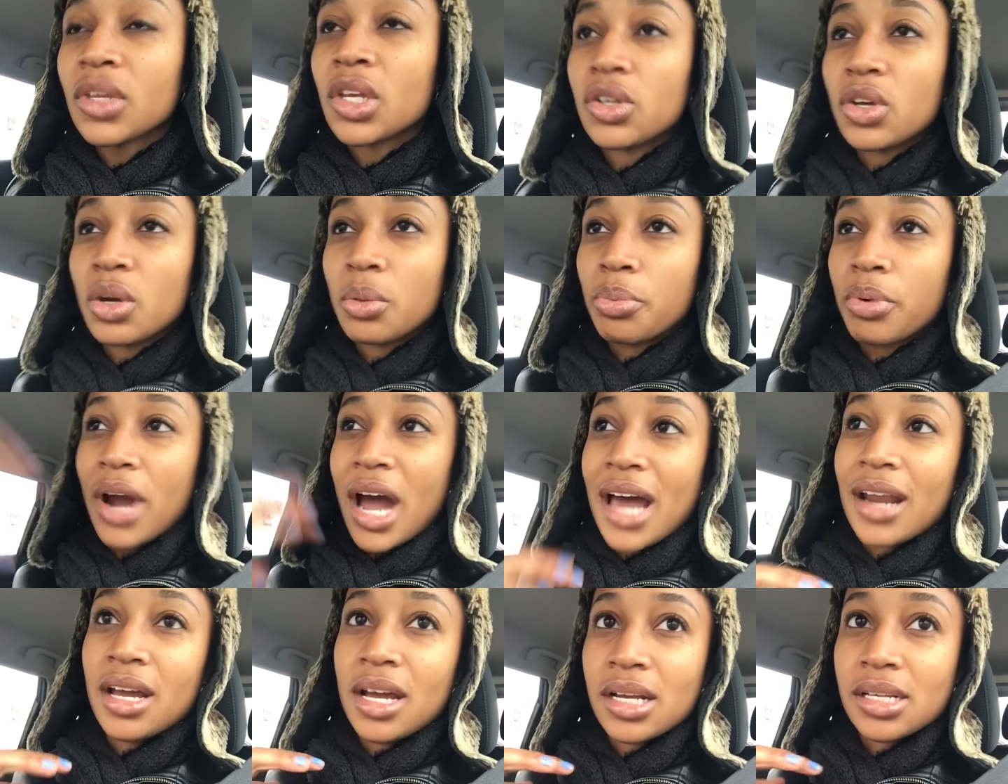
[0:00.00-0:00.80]
your
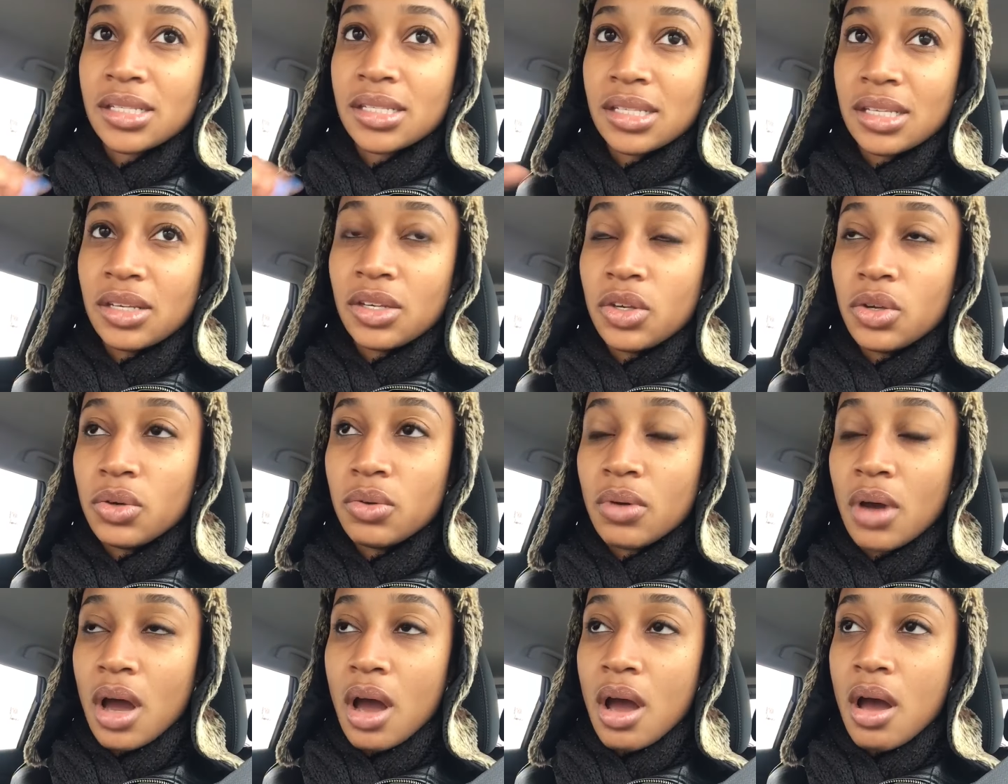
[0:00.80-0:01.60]
products, and
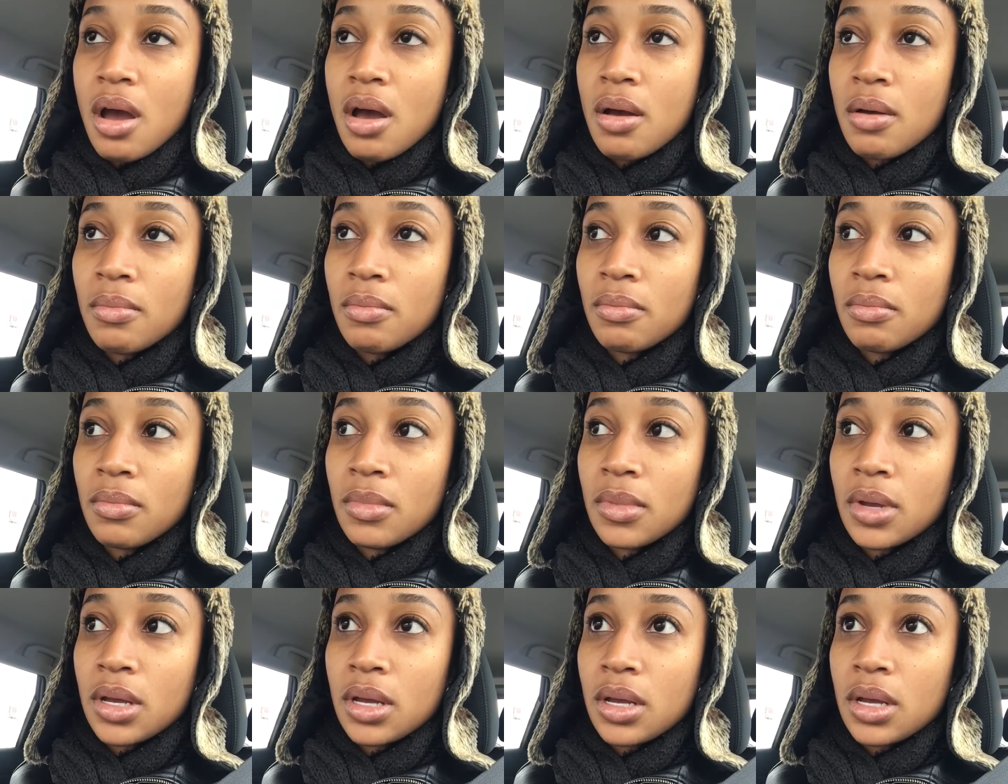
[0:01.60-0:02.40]
you
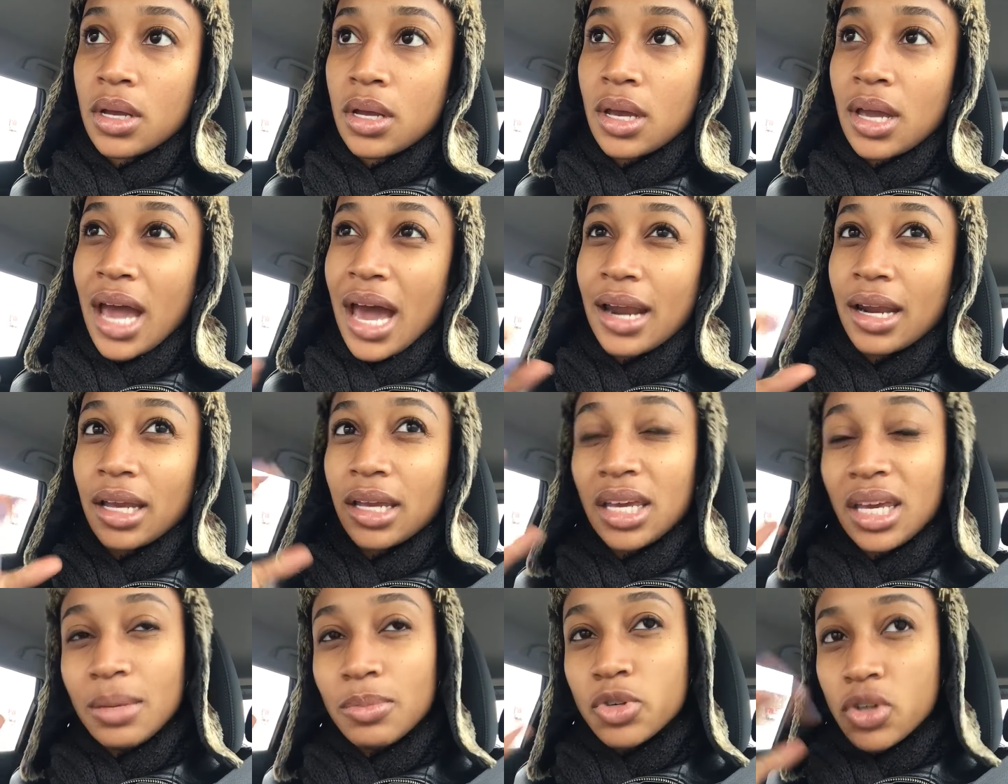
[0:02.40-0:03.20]
kind of
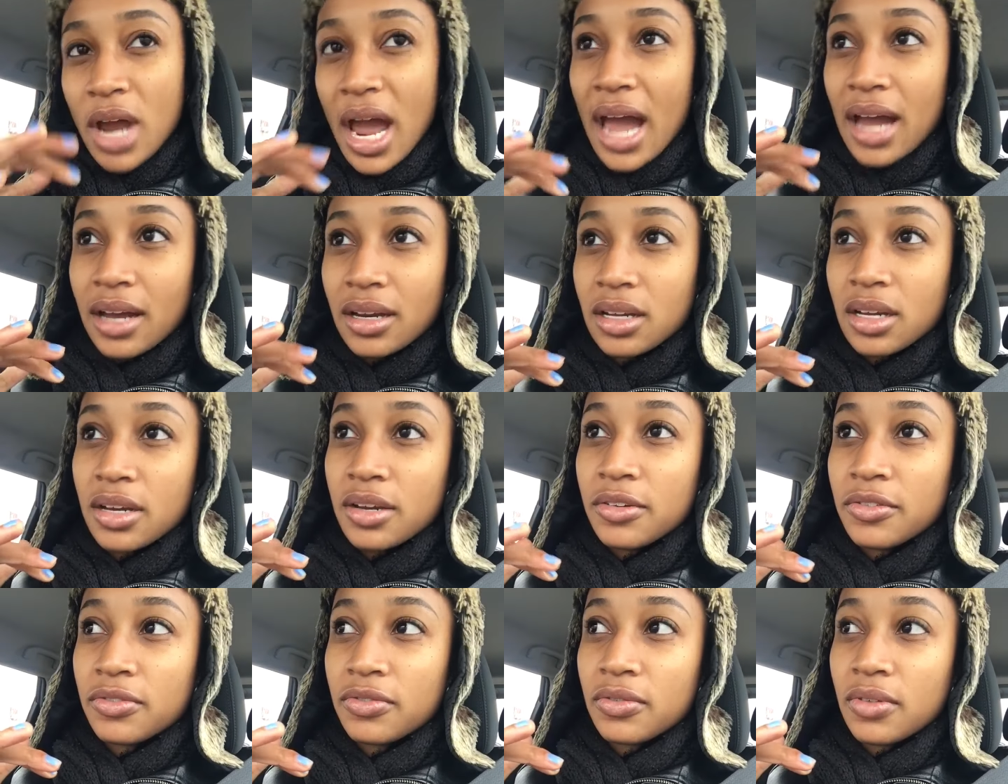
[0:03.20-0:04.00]
keep track
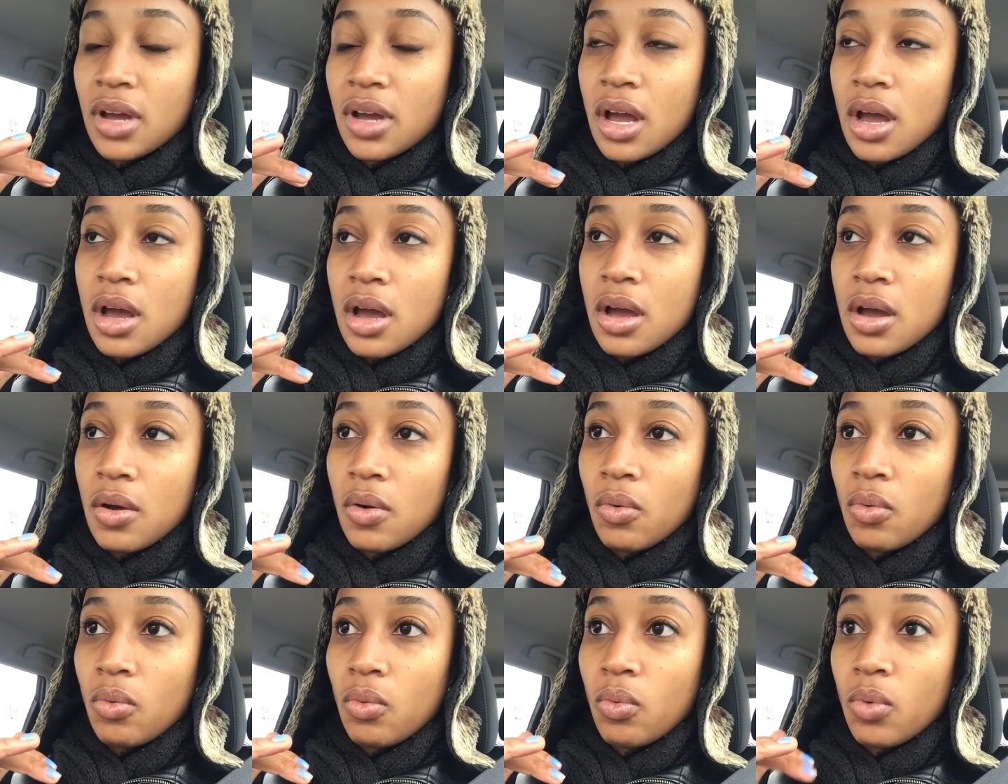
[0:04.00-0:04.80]
of
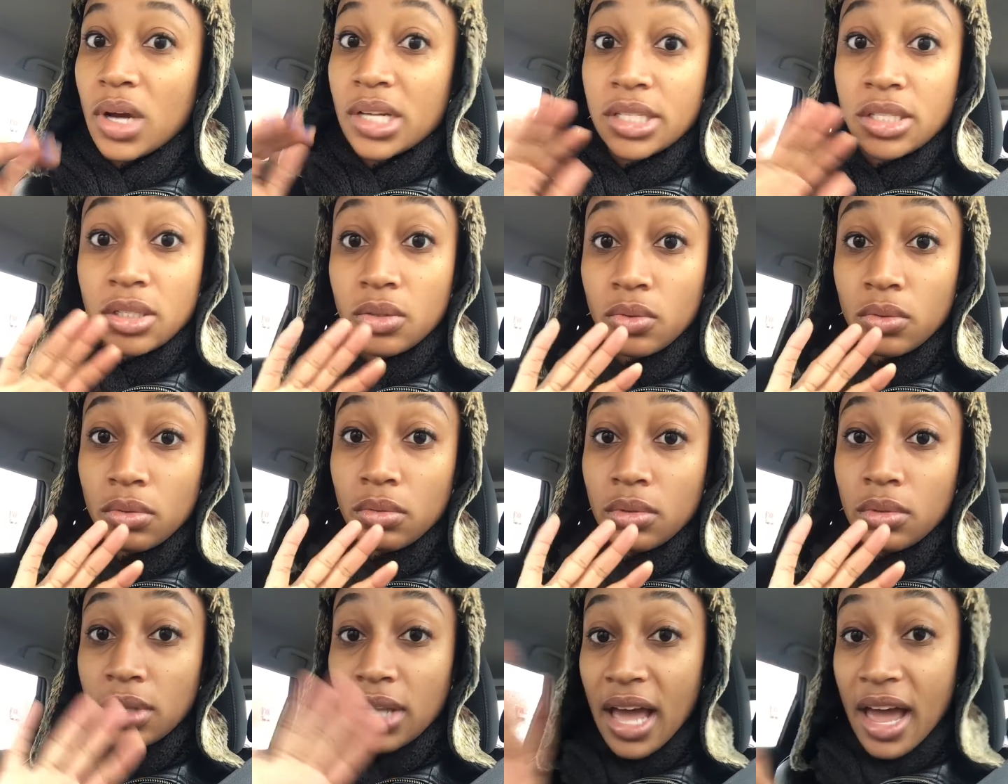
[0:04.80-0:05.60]
what's
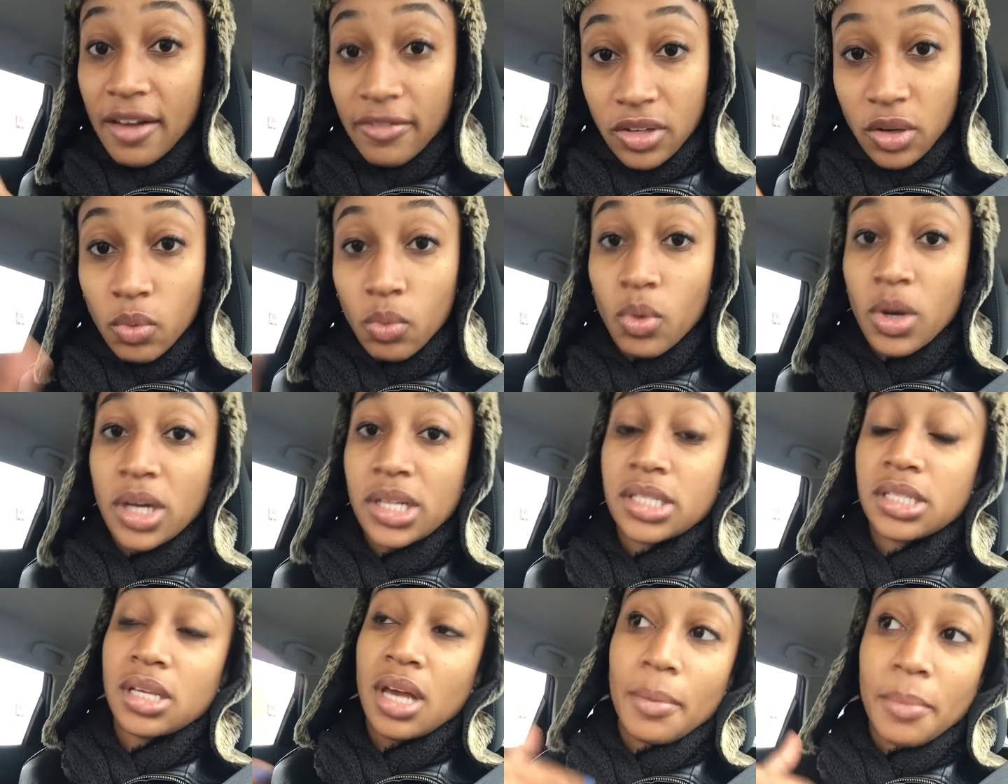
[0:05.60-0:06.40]
left and
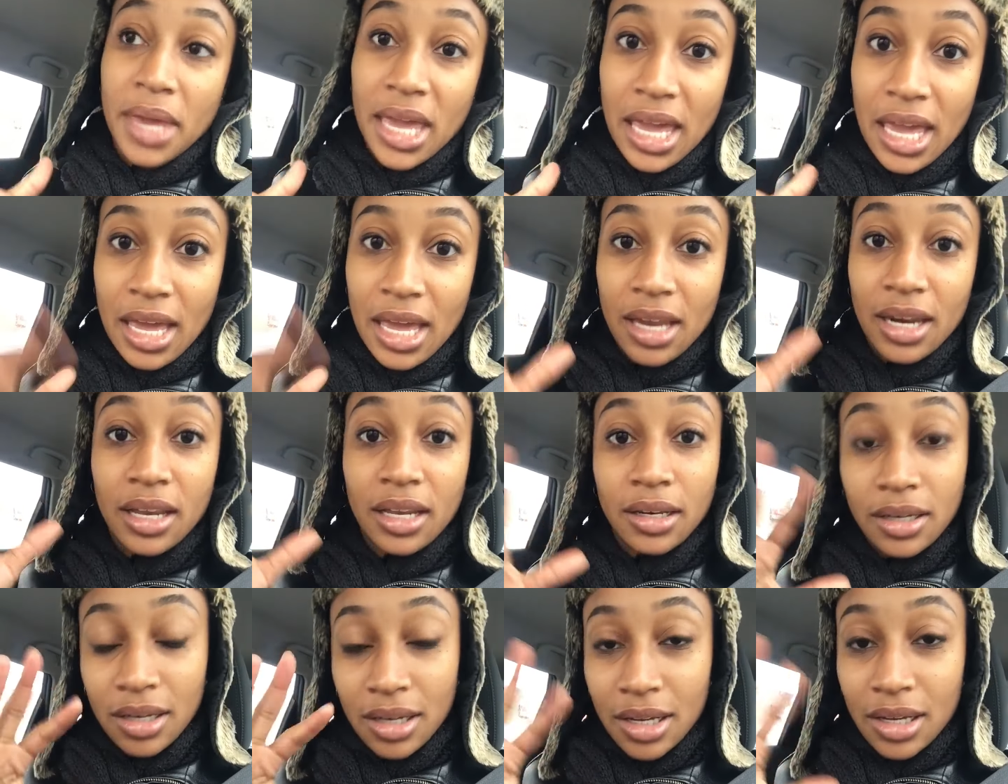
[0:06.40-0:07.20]
what's come in,
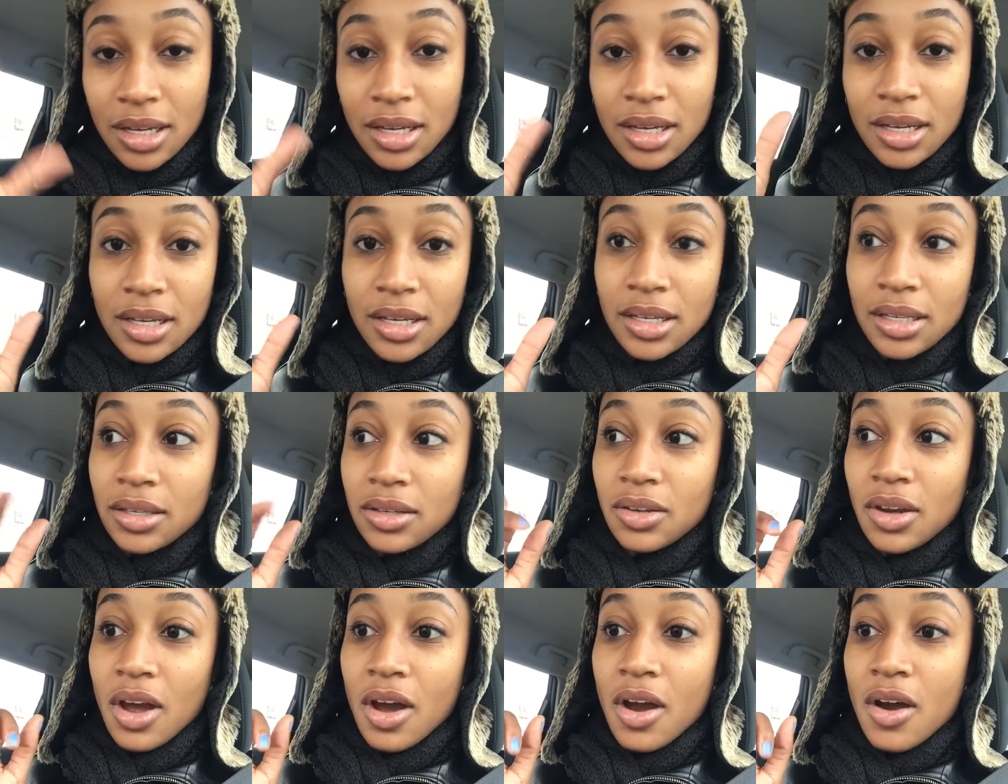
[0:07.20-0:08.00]
and
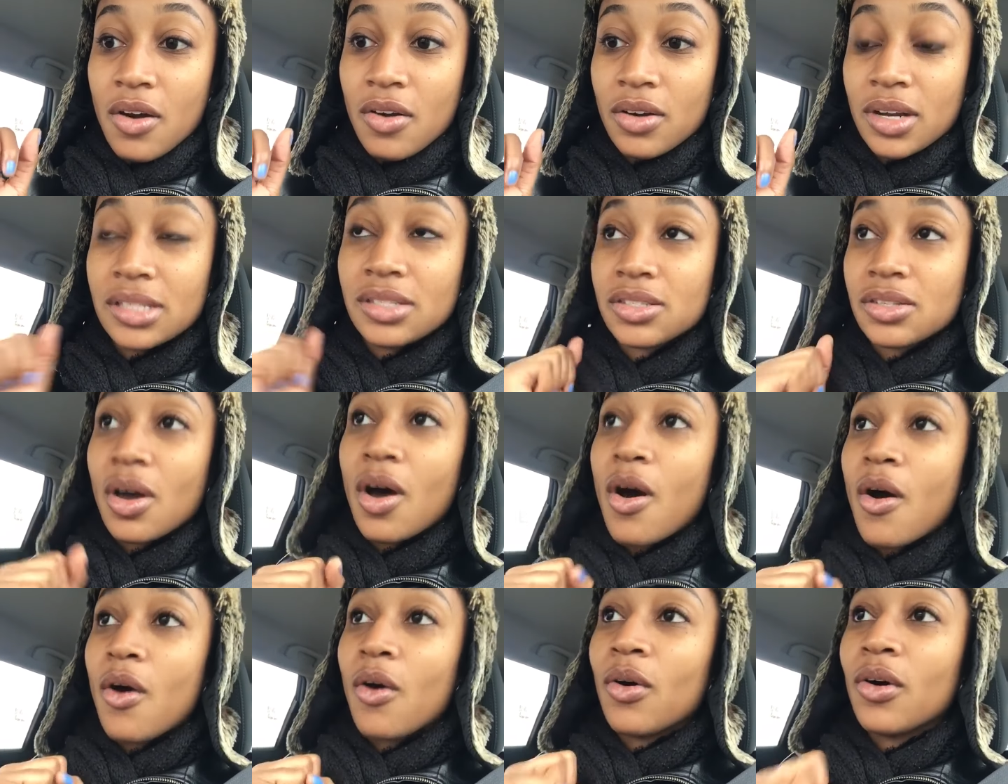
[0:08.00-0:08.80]
you know. And
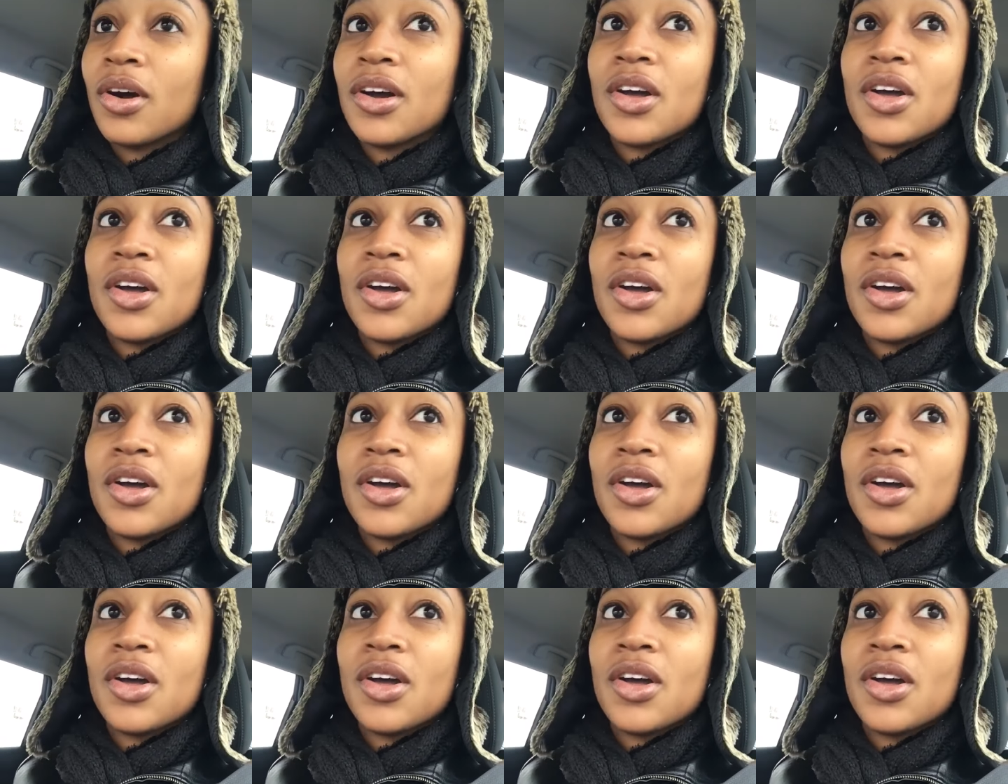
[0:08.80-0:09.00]
so